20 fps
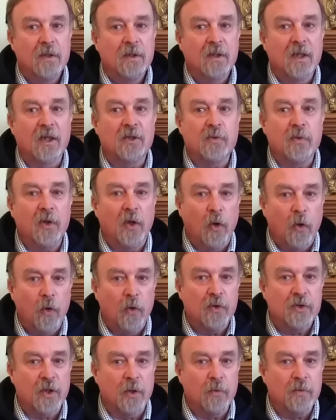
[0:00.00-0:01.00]
that we
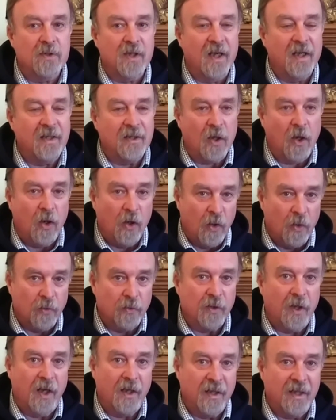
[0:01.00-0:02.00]
also take
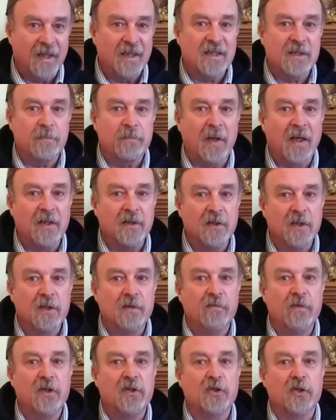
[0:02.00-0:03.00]
on an expanded
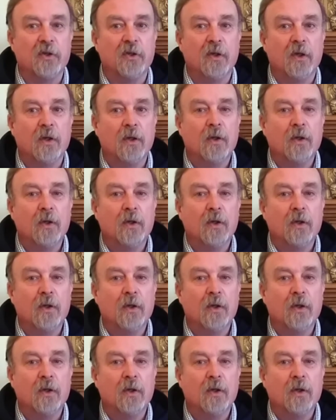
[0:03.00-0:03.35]
vision